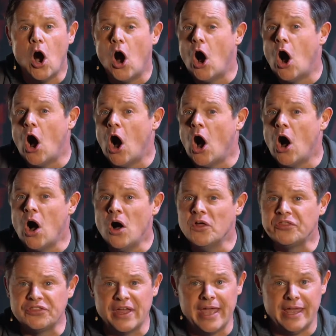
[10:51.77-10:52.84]

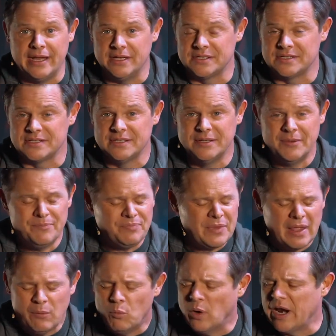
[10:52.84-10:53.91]
all things,
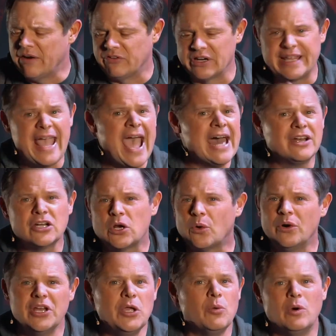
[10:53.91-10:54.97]
whatever
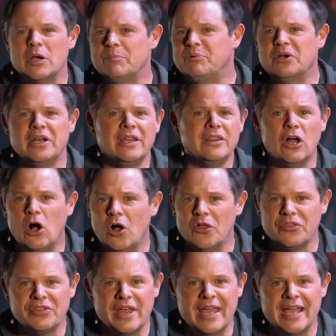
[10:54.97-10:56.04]
category you want to put in the
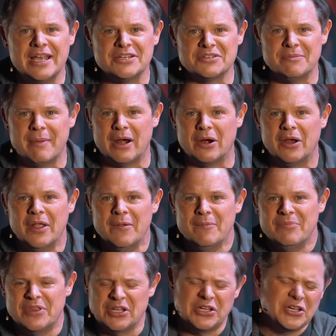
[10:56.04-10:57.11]
all things, no matter
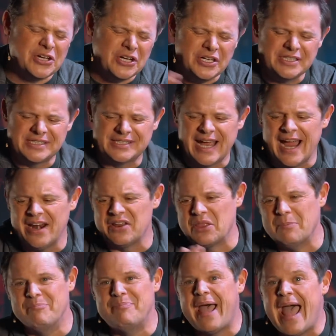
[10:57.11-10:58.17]
the good side or
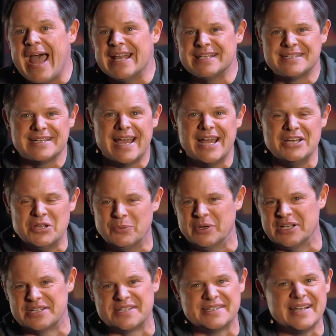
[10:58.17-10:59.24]
the bad side you
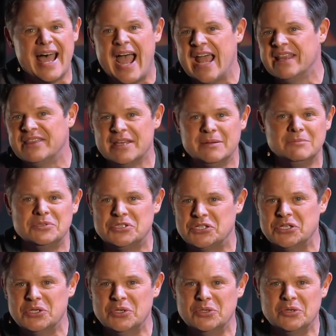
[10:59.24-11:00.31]
want to slide them
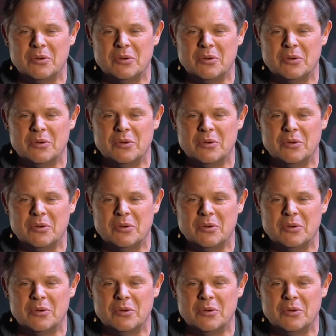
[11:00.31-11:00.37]
to,